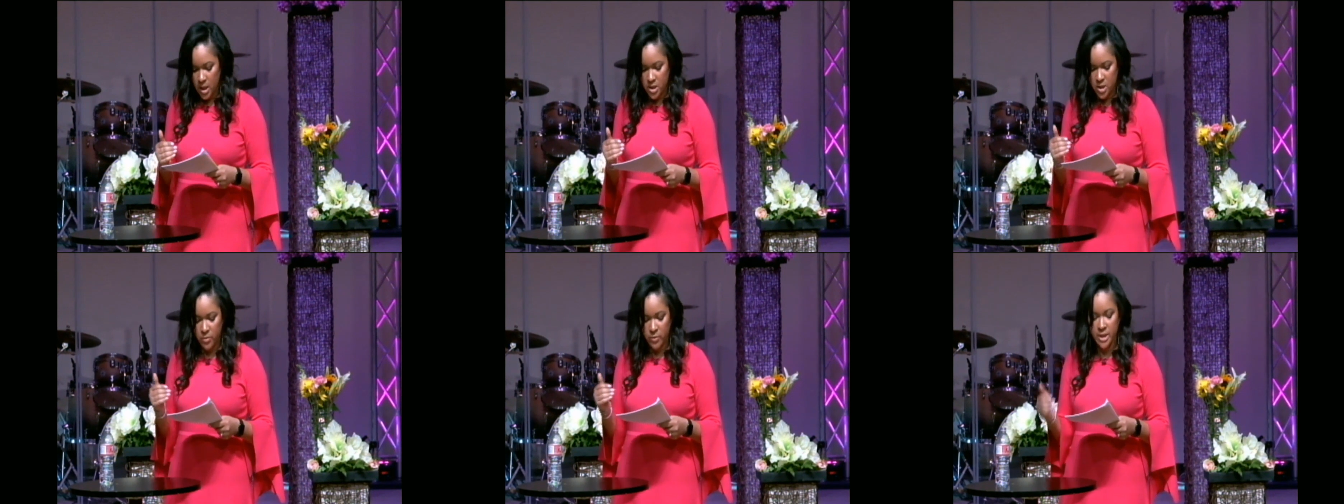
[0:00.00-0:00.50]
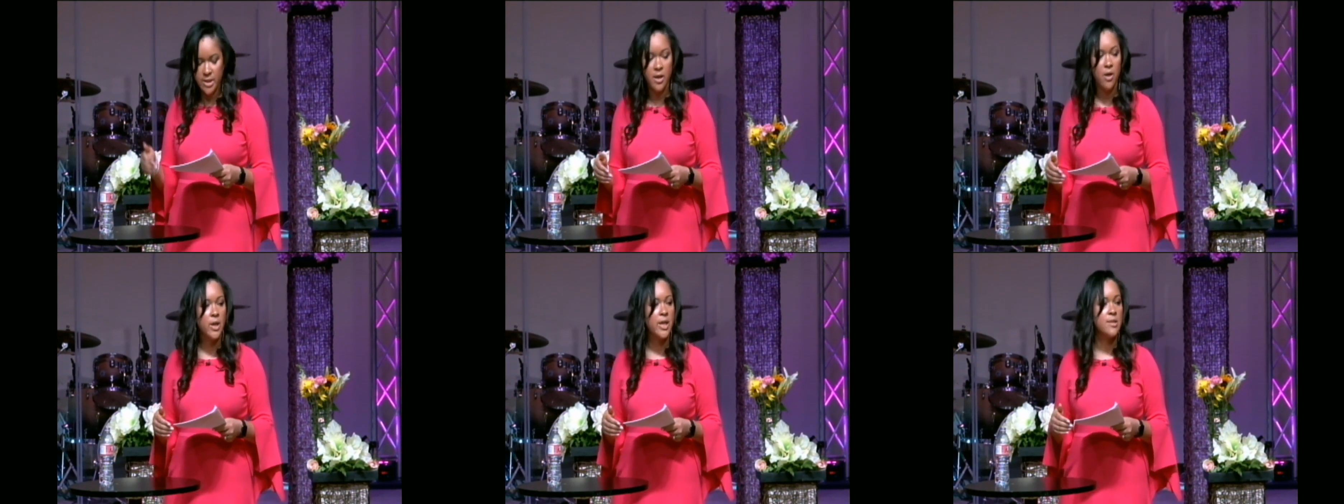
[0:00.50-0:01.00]
She went to
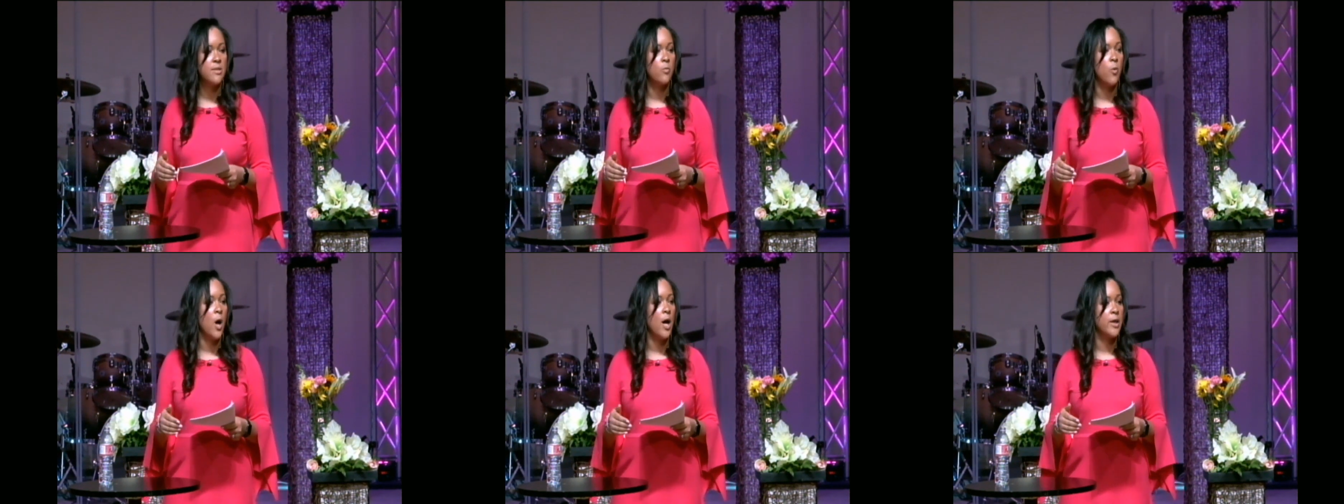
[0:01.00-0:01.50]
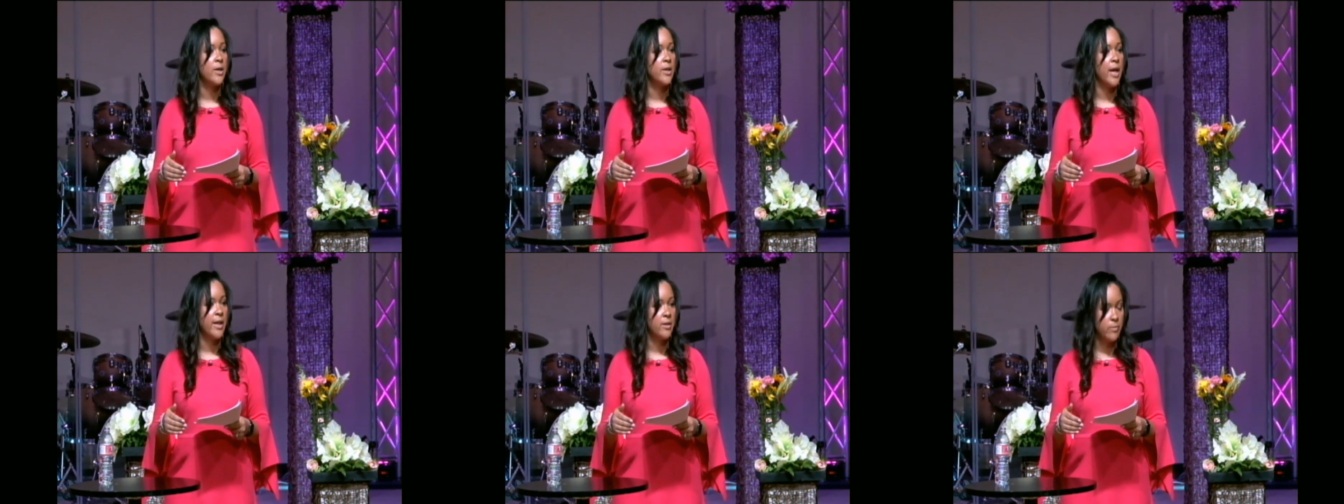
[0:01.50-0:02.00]
go get some water
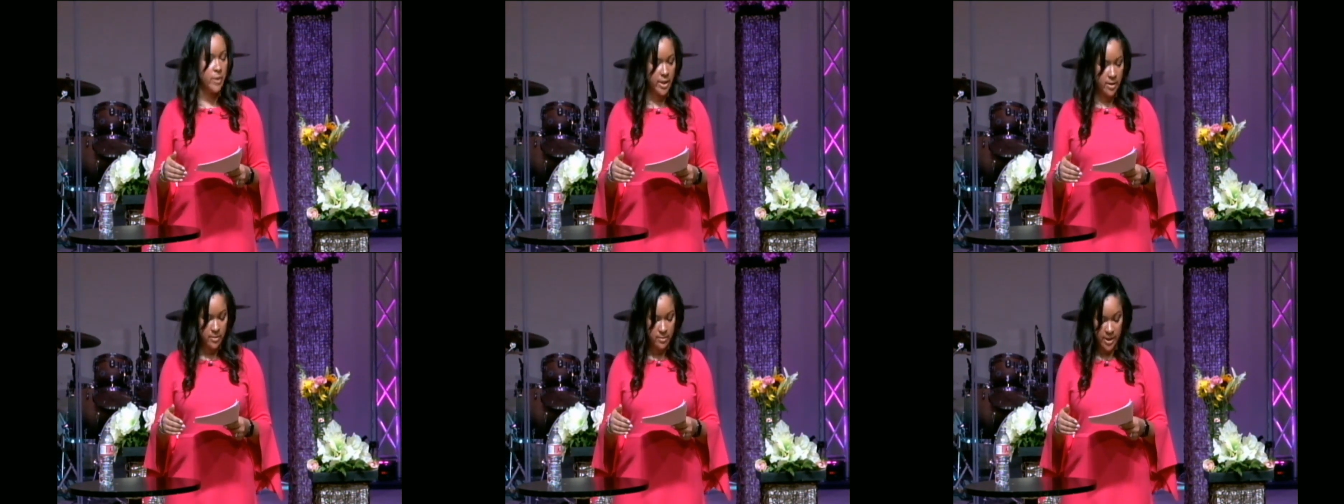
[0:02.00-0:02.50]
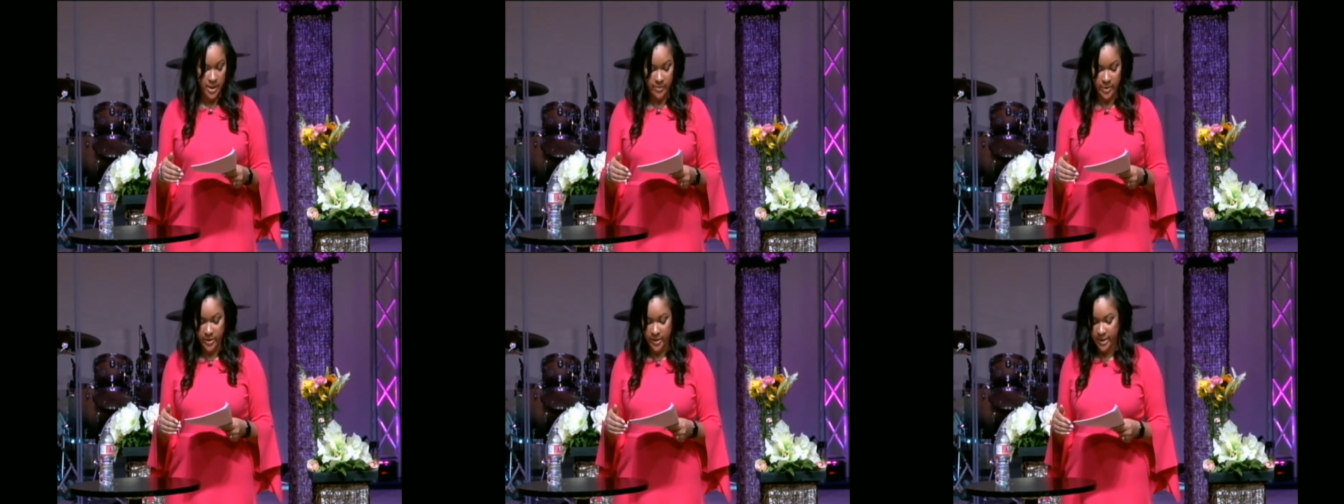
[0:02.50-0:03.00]
at the well in the
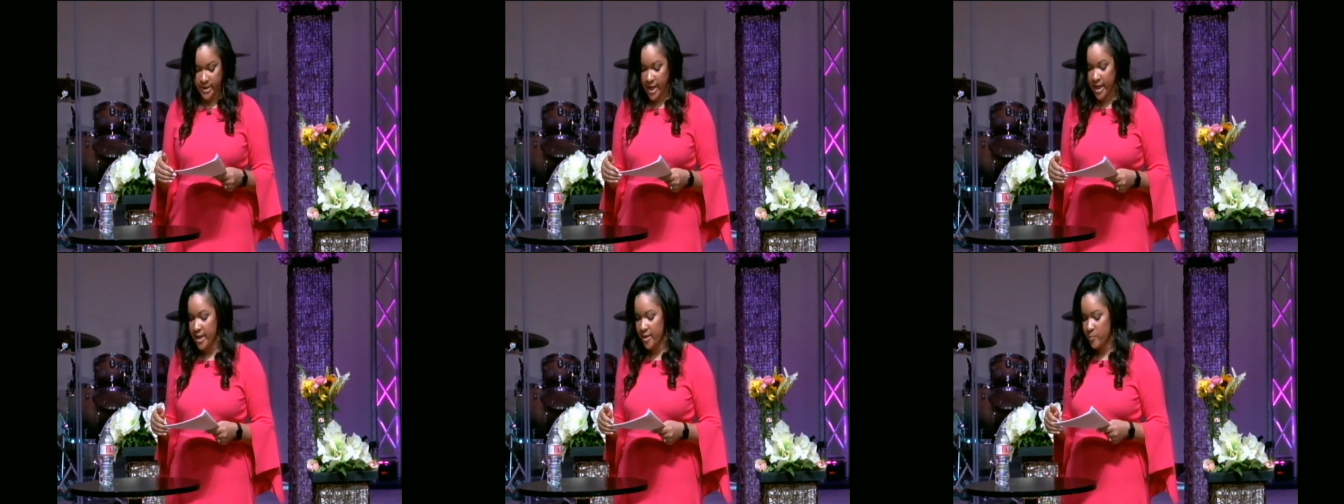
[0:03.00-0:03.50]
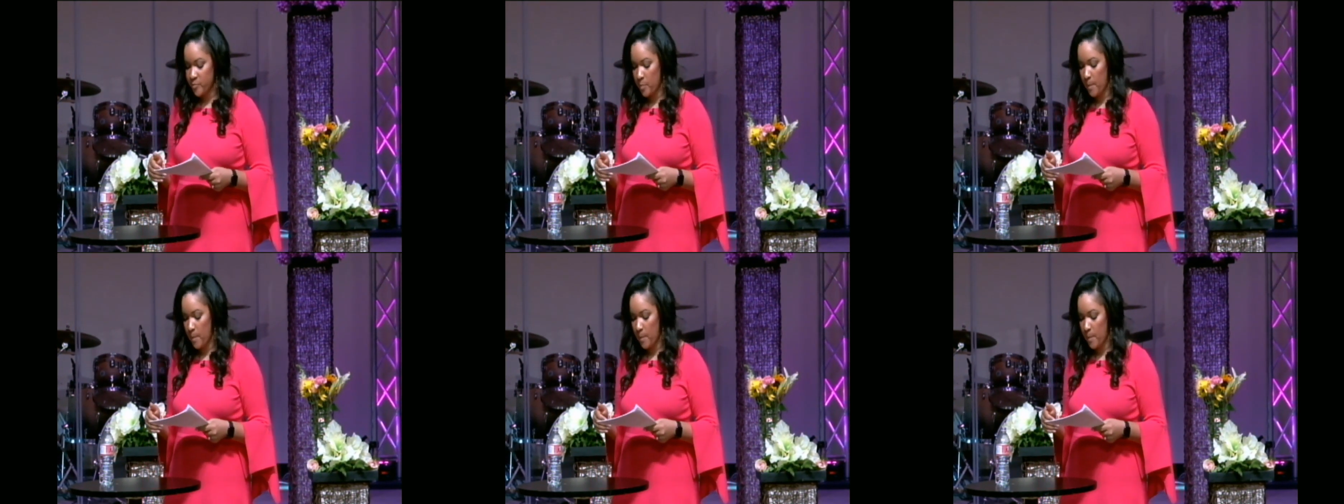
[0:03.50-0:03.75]
middle of the day.